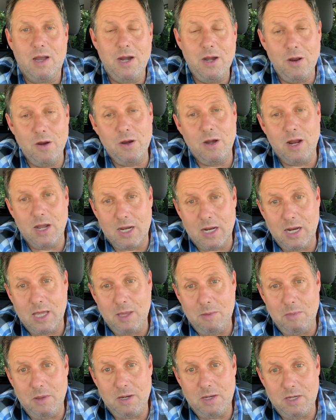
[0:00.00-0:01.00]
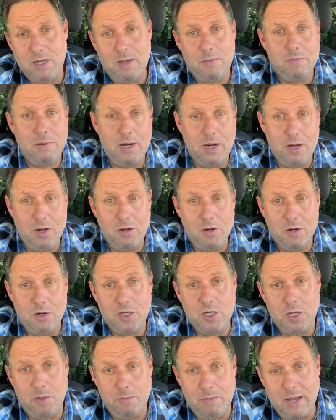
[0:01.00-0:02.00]
I know you're not going to give me a tip and I know you're a
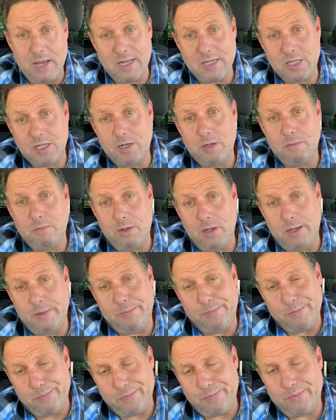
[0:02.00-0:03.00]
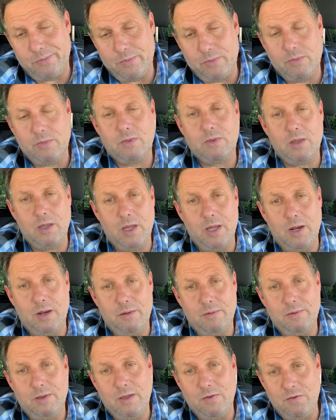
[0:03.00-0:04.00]
cheap bastard, but
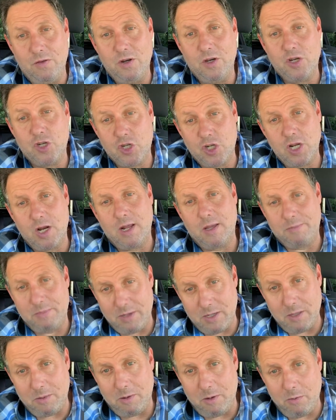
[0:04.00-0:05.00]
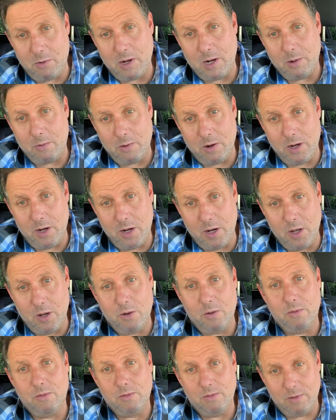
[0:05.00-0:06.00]
if you just shut up and tell me what I want to
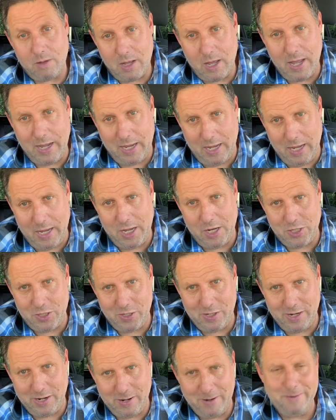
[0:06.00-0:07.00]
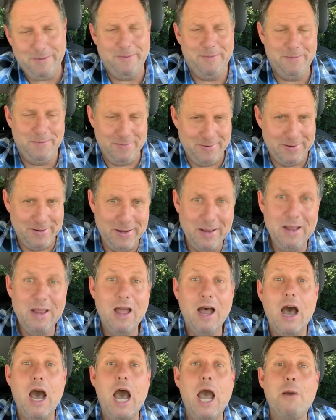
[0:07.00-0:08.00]
know, I can get you there.
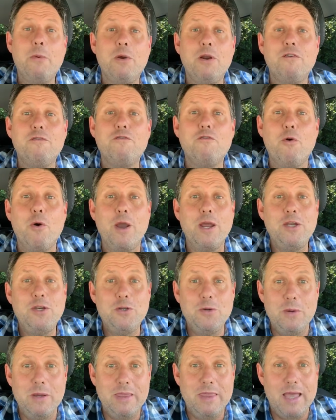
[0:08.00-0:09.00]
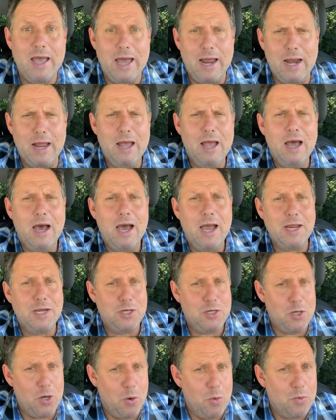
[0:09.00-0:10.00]
I would avoid doing that. I
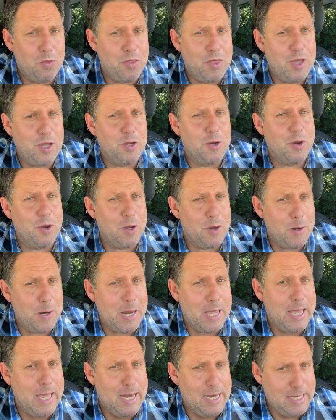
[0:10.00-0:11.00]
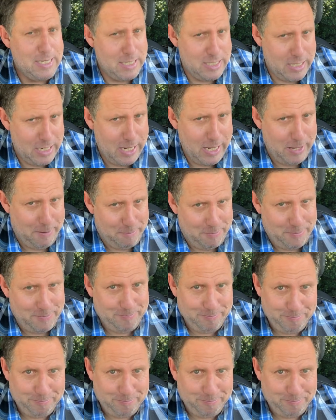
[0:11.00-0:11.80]
don't think you're going to get a tip.